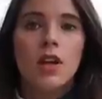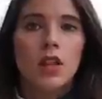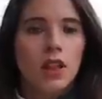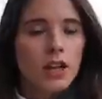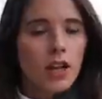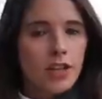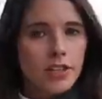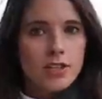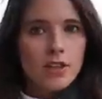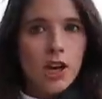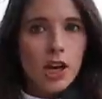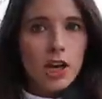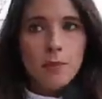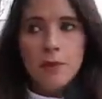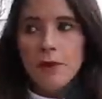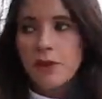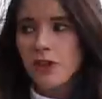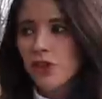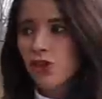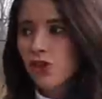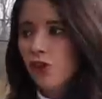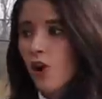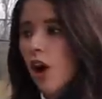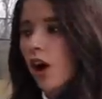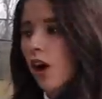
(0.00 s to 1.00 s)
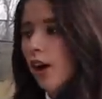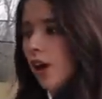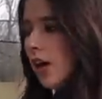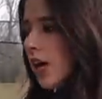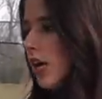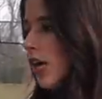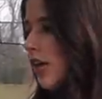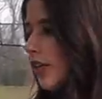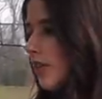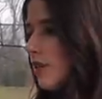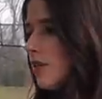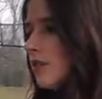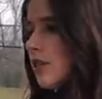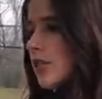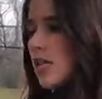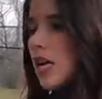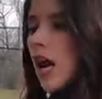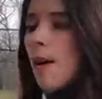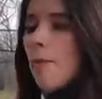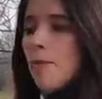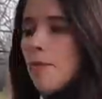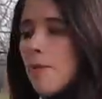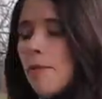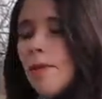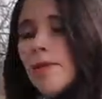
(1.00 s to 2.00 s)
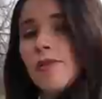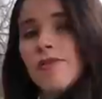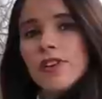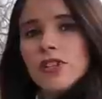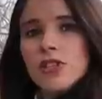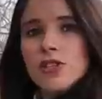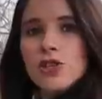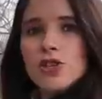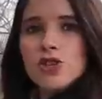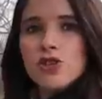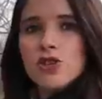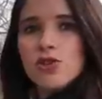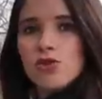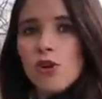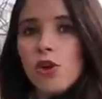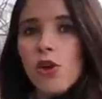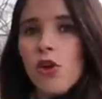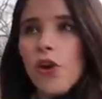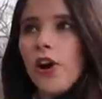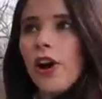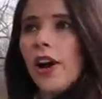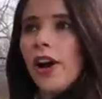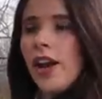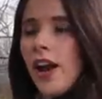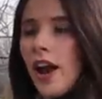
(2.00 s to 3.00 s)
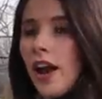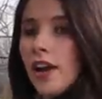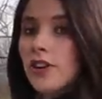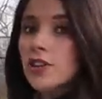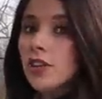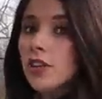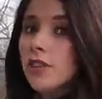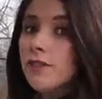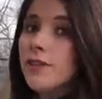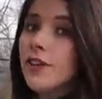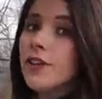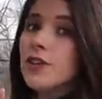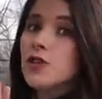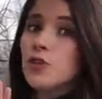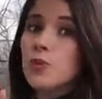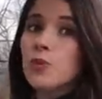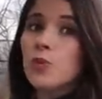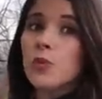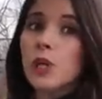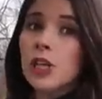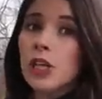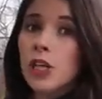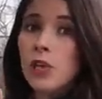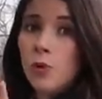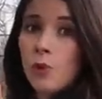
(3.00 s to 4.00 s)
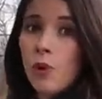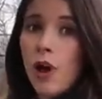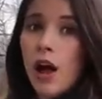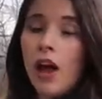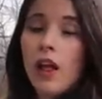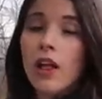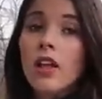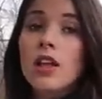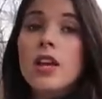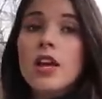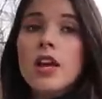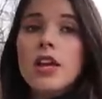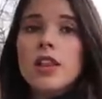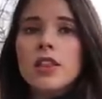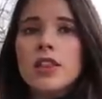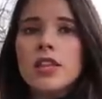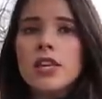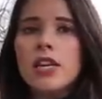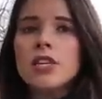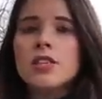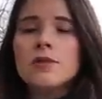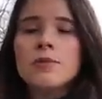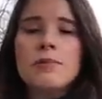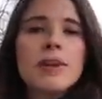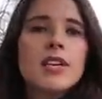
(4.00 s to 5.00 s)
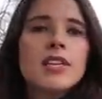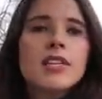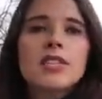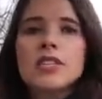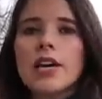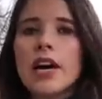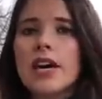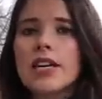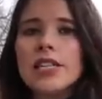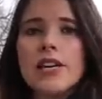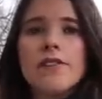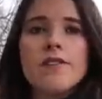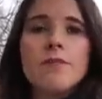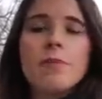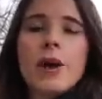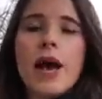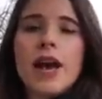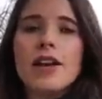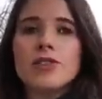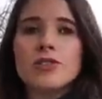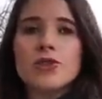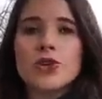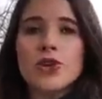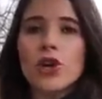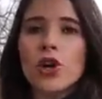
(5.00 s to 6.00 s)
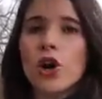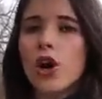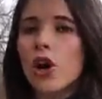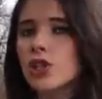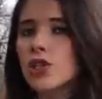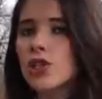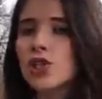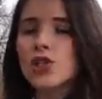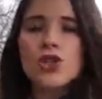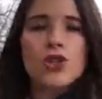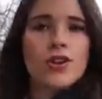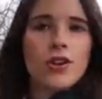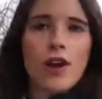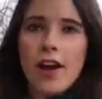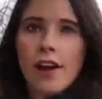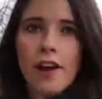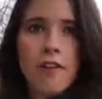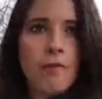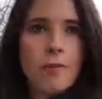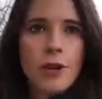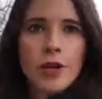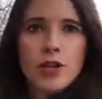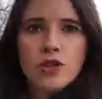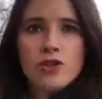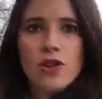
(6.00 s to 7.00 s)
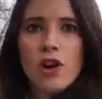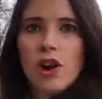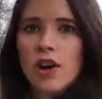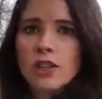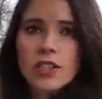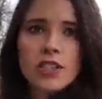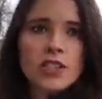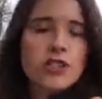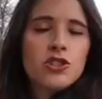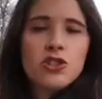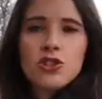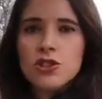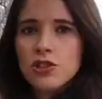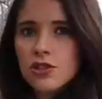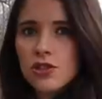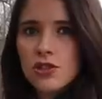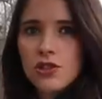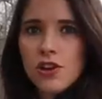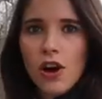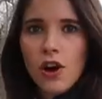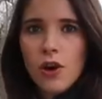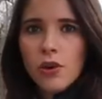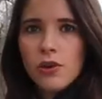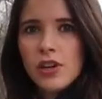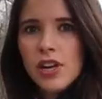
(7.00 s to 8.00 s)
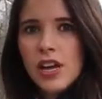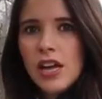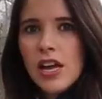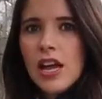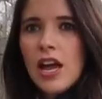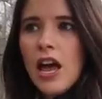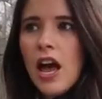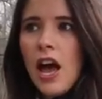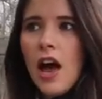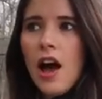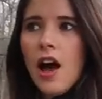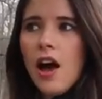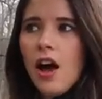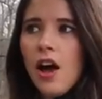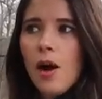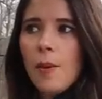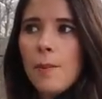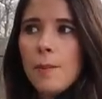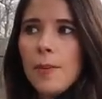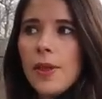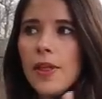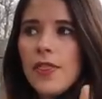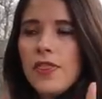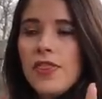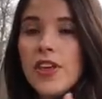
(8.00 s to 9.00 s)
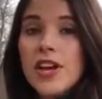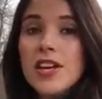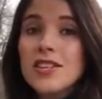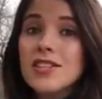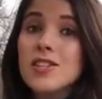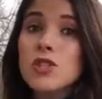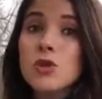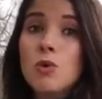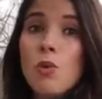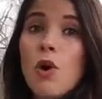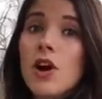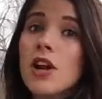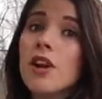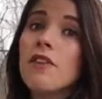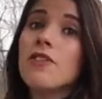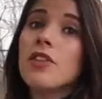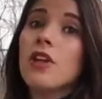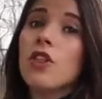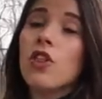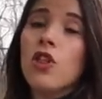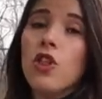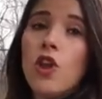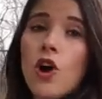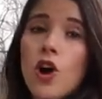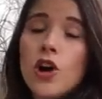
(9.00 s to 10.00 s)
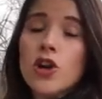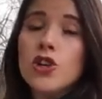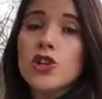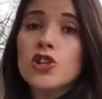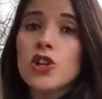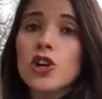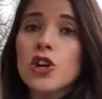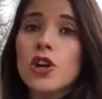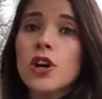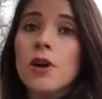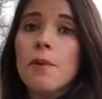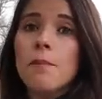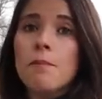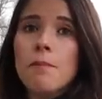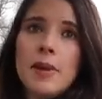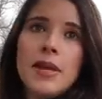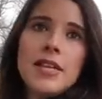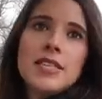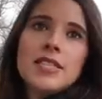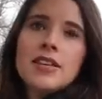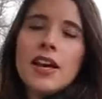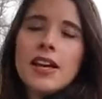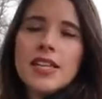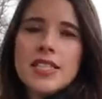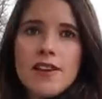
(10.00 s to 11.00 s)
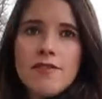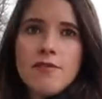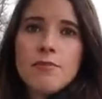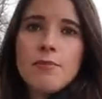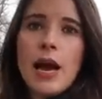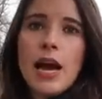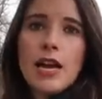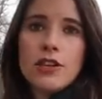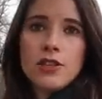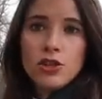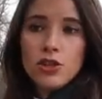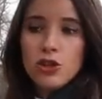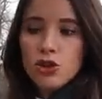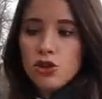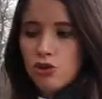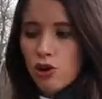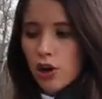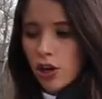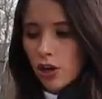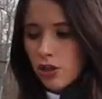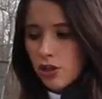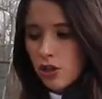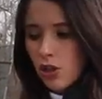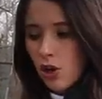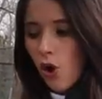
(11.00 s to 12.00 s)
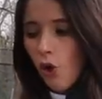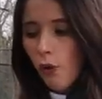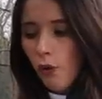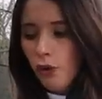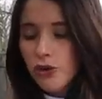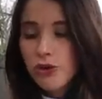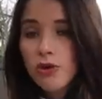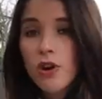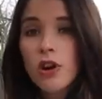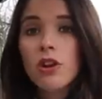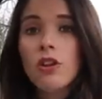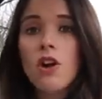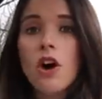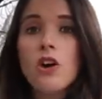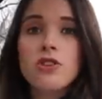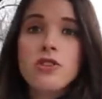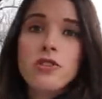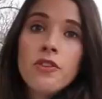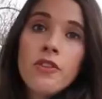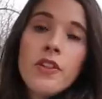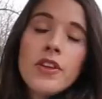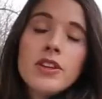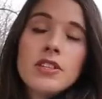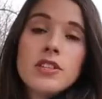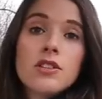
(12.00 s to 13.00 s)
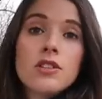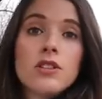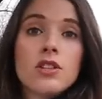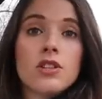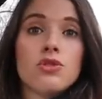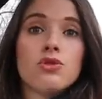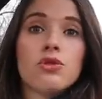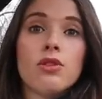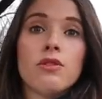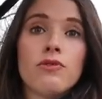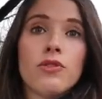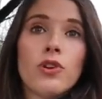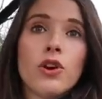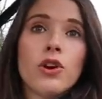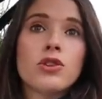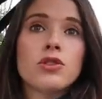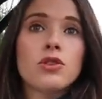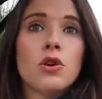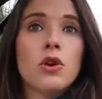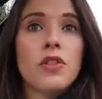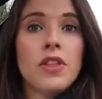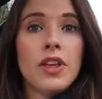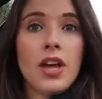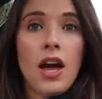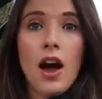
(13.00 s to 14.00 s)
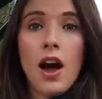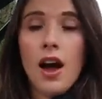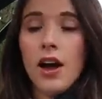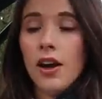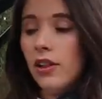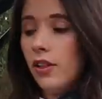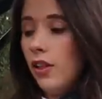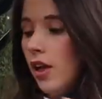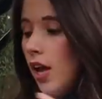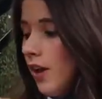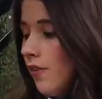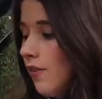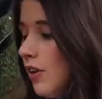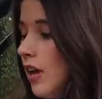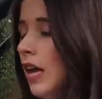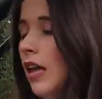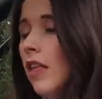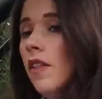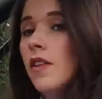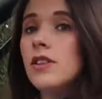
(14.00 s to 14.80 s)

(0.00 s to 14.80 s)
Let's talk about the trunk. This is an Upper Vista stroller and it actually fits really well. These mid-size 7-passenger cars do not have big trunks. It's just known. This is one of the larger mid-size 7-passenger trunks. The only trunk larger than this is the Traverse or the Enclave.